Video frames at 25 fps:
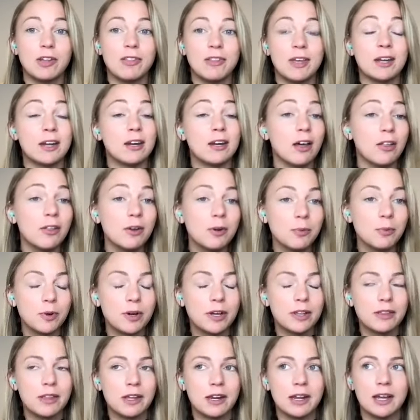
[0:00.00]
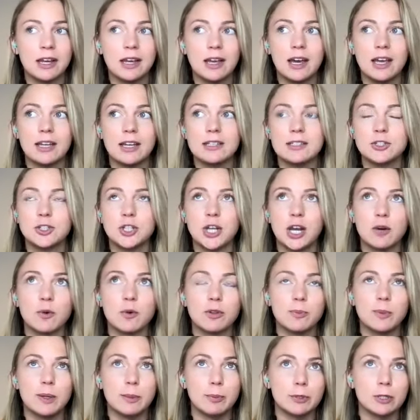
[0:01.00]
And then another one that I share
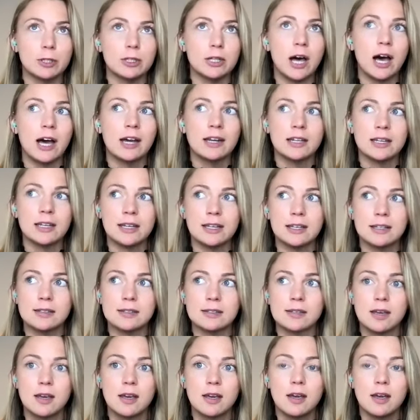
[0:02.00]
with people a lot is,